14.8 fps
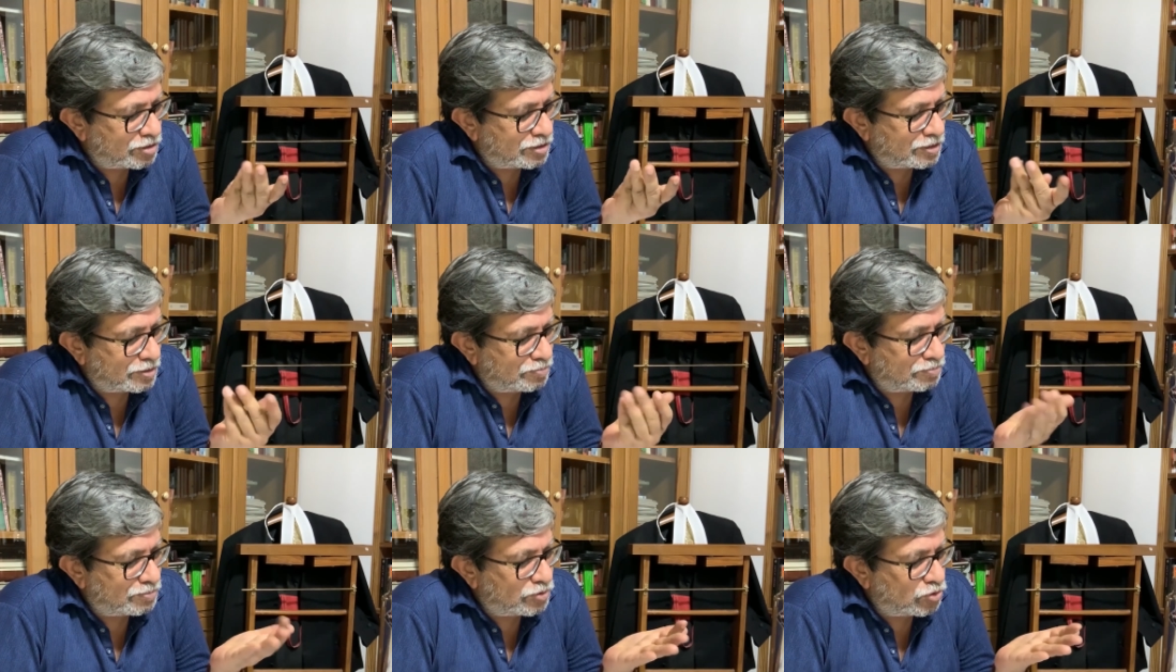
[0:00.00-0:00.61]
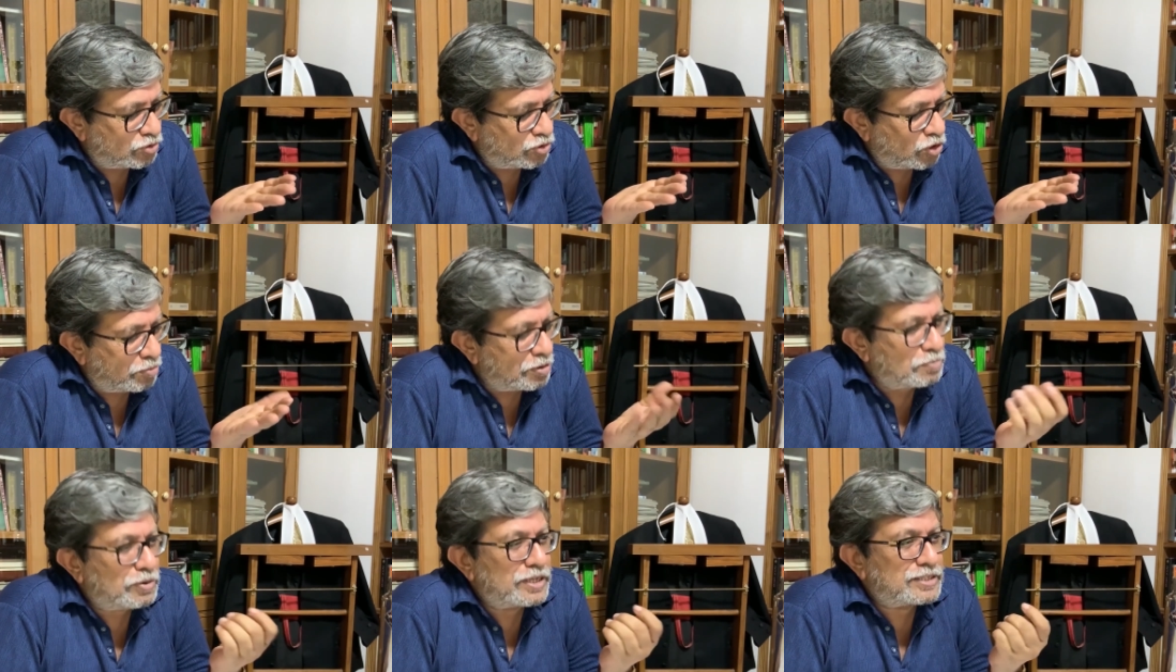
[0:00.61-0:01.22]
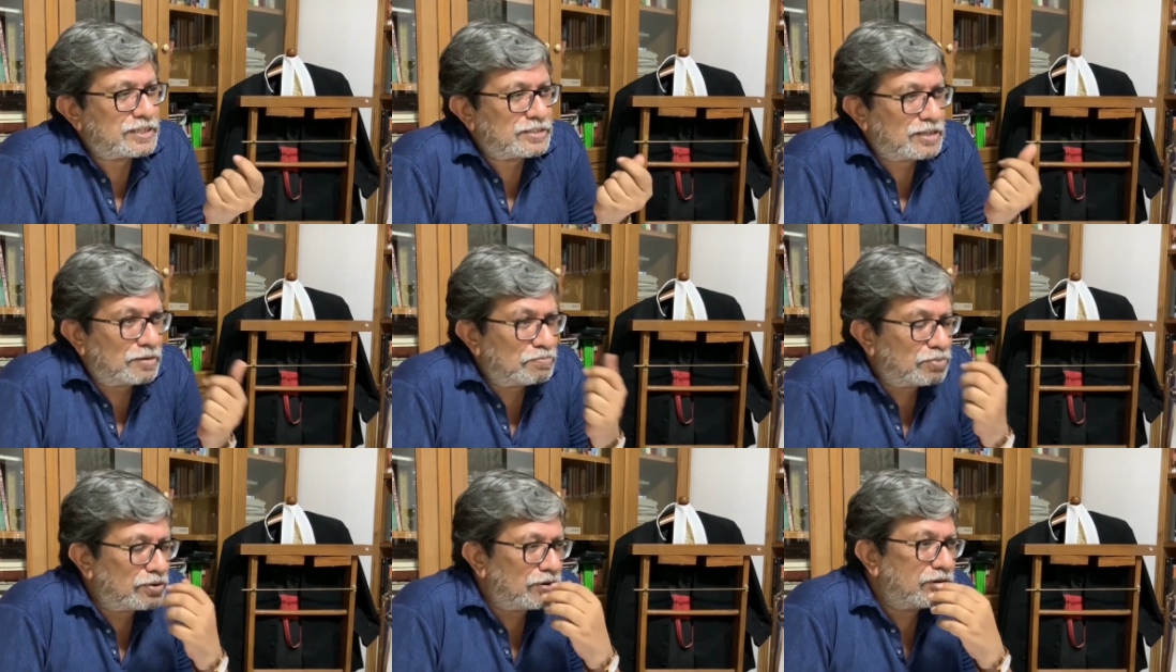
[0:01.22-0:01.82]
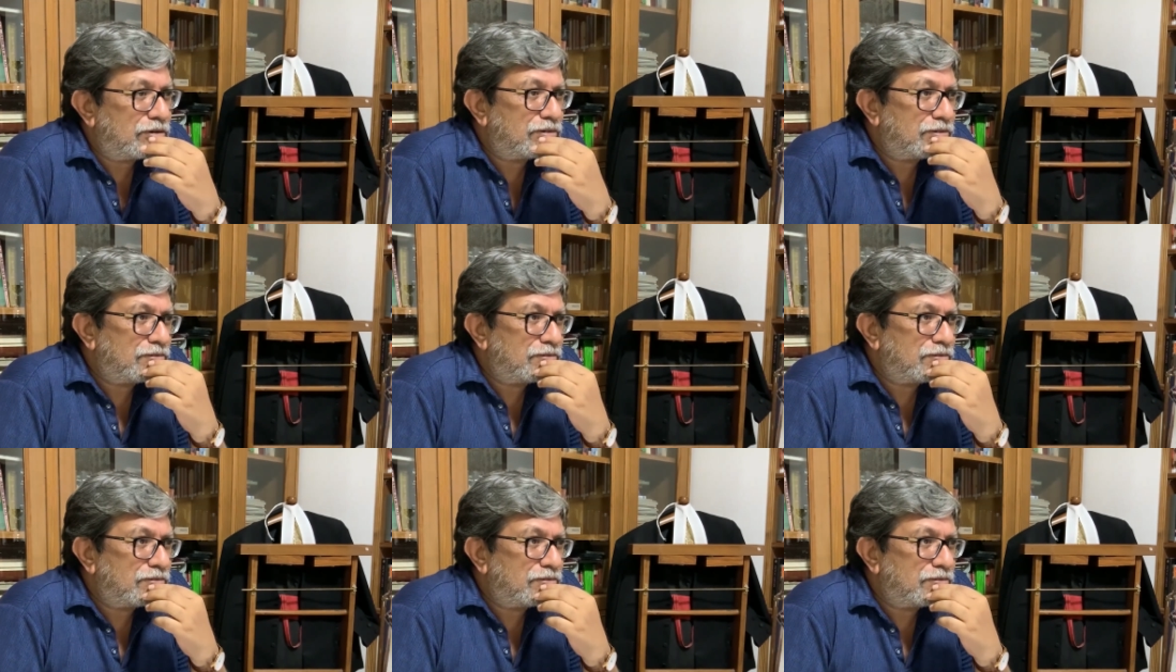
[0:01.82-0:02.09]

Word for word: a commonplace example,